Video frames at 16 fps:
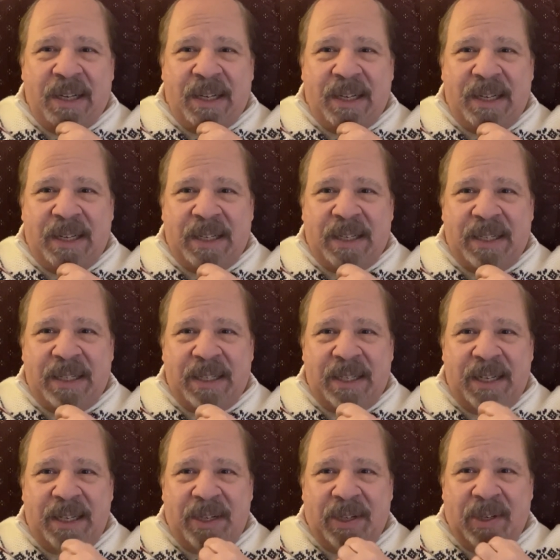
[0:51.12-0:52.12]
and
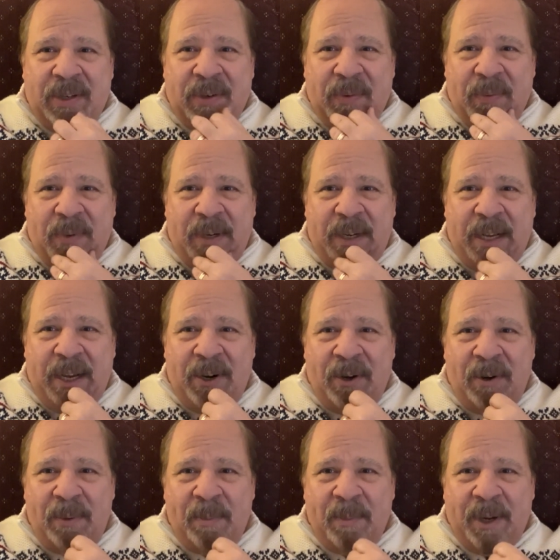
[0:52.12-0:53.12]
then when I got
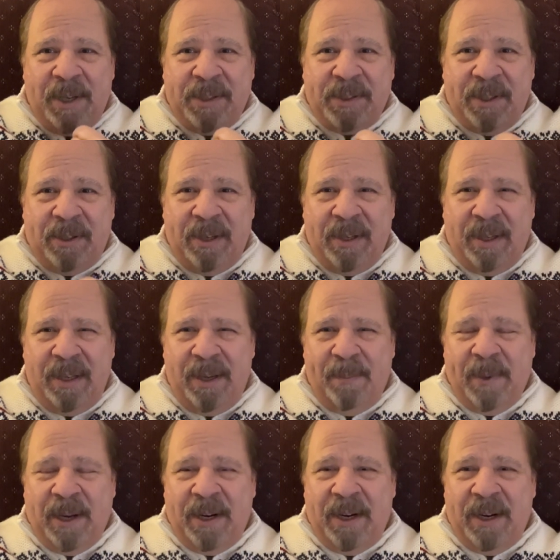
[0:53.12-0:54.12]
home I started to think
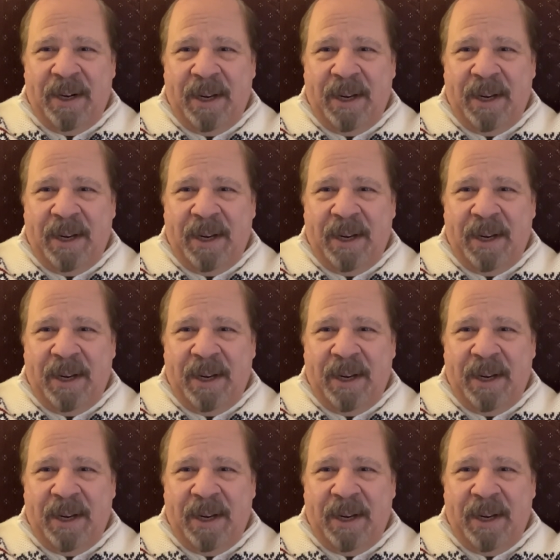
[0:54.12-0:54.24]
about it,